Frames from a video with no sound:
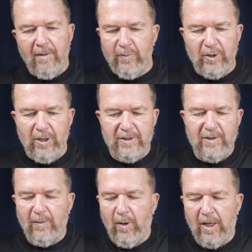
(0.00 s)
because
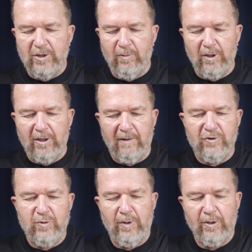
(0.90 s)
of the possibility of
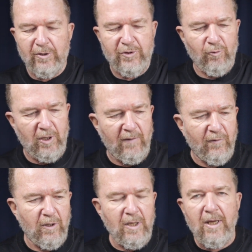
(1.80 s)
spills or
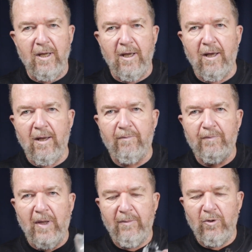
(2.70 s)
whatever, um,
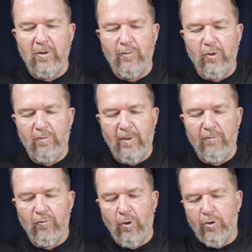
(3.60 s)
I'm going to put my
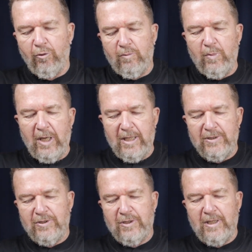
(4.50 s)
rotary
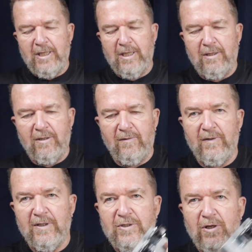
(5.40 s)
base in
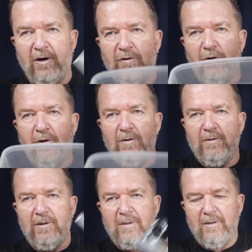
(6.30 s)
this other
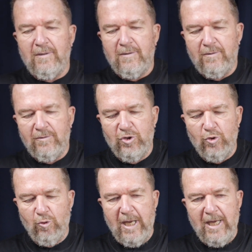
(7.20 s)

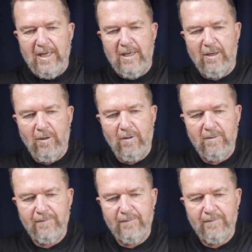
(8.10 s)
tray here